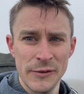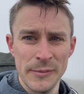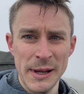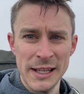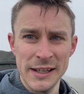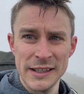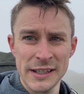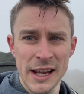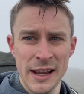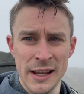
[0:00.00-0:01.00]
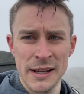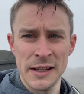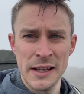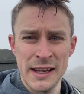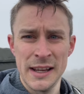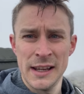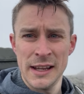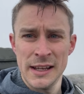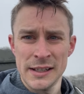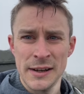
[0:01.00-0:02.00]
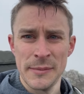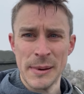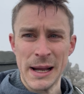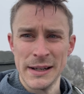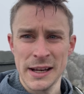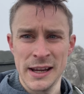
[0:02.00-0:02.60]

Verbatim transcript: metres. It's not bad.